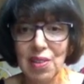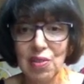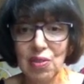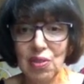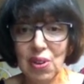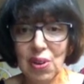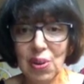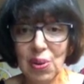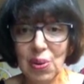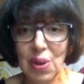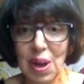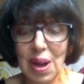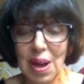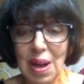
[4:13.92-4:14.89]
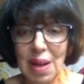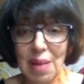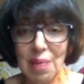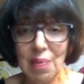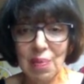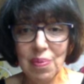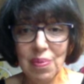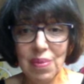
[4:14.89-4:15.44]
So
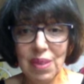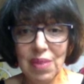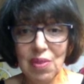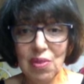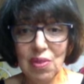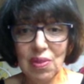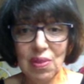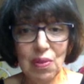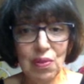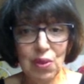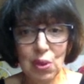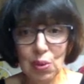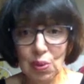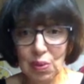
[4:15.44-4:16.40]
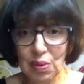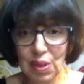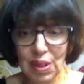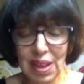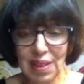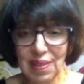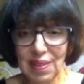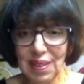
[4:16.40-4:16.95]
these are just a few of the
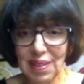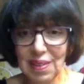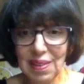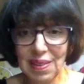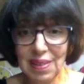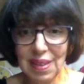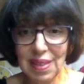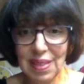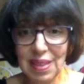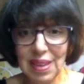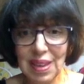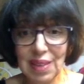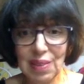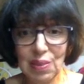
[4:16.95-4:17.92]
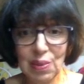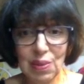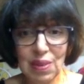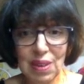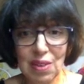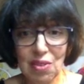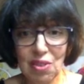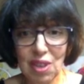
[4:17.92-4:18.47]
lessons that the inks will
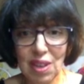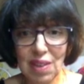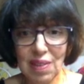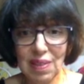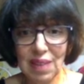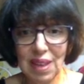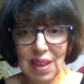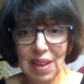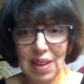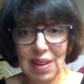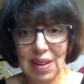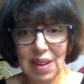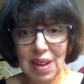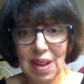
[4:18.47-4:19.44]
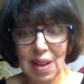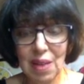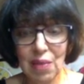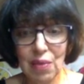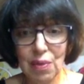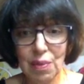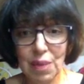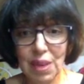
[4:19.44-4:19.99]
teach us. And
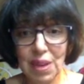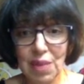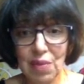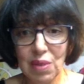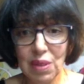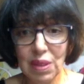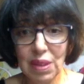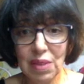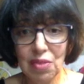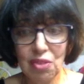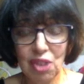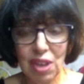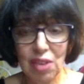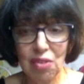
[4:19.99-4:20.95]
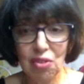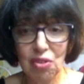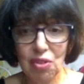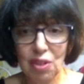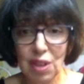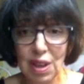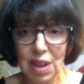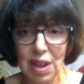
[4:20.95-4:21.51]
for me, it really changed
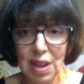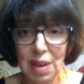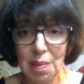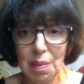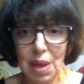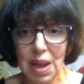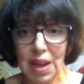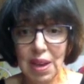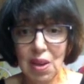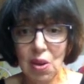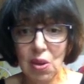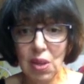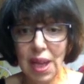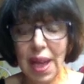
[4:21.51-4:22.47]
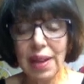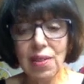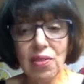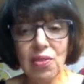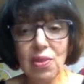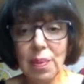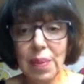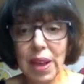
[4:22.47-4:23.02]
my whole
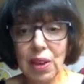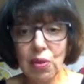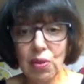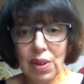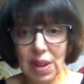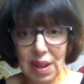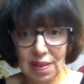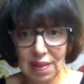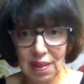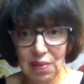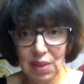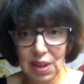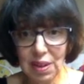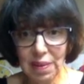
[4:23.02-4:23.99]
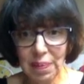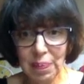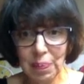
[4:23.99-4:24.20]
attitude about creativity.